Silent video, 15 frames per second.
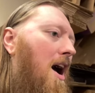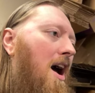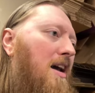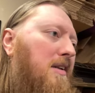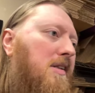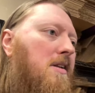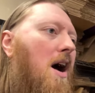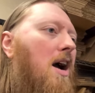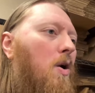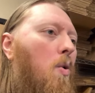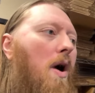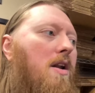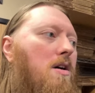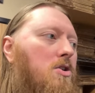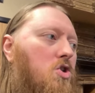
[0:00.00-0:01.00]
It's not
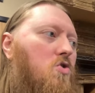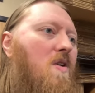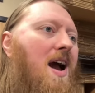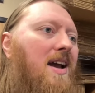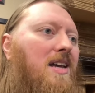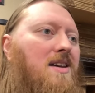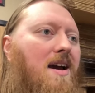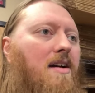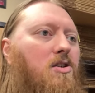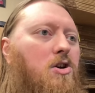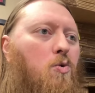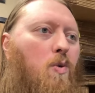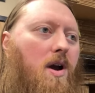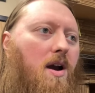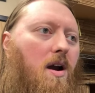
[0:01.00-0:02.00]
quite on track yet
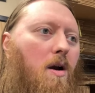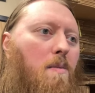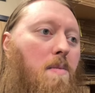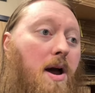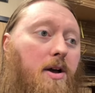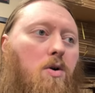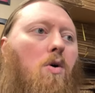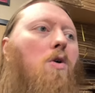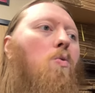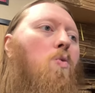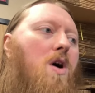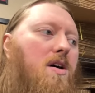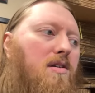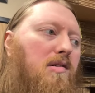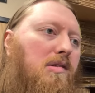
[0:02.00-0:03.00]
to where my goal
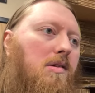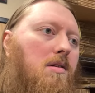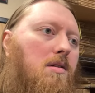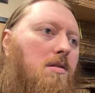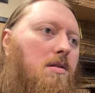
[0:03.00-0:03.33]
was.